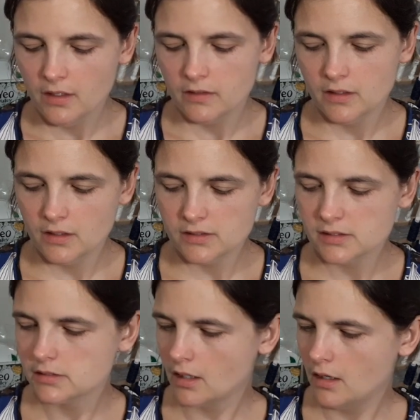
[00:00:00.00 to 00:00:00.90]

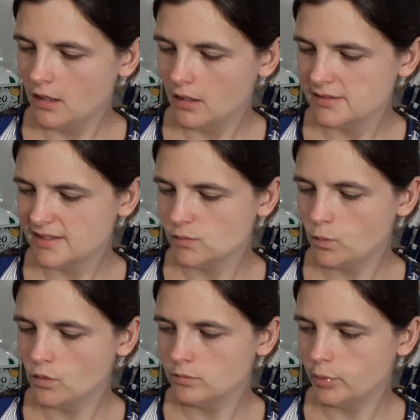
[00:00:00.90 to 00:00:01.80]
There's, it says
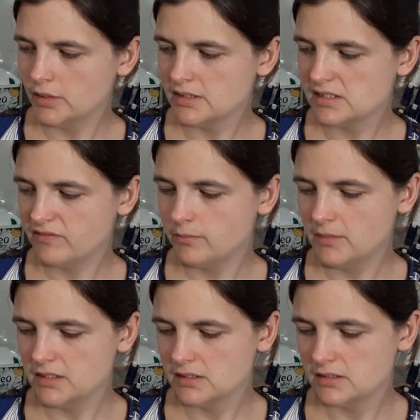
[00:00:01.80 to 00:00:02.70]
1.7
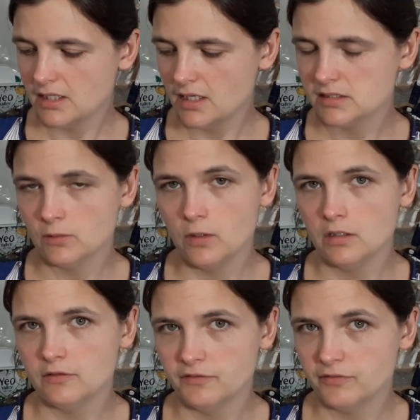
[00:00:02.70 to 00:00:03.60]
metres there, so I'll
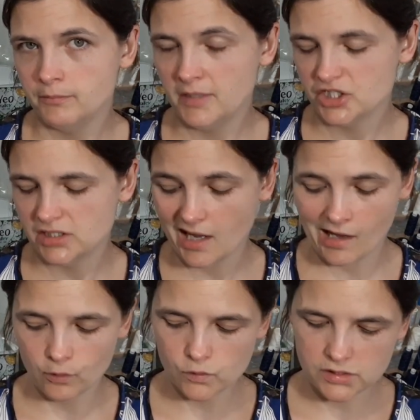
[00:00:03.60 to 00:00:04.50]
have measured it
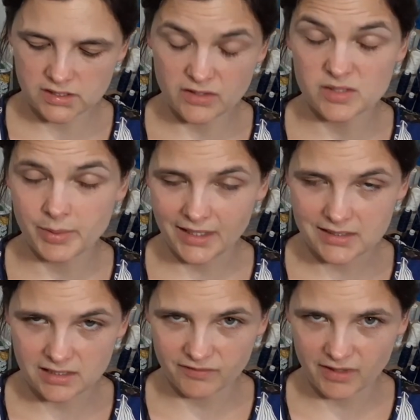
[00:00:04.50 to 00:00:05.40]
out. So there's
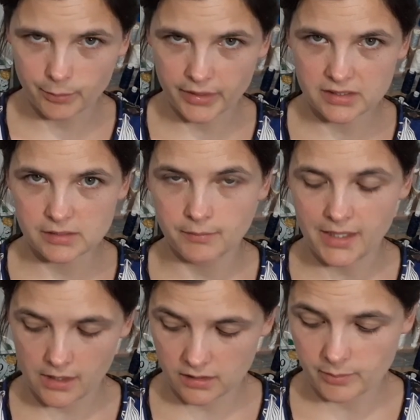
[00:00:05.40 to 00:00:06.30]
plenty of fabric to
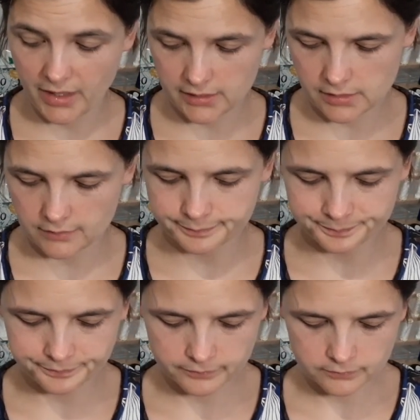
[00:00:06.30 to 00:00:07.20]
make the pattern,
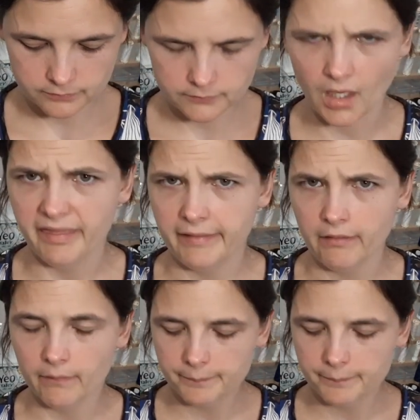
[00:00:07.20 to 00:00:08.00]
I think.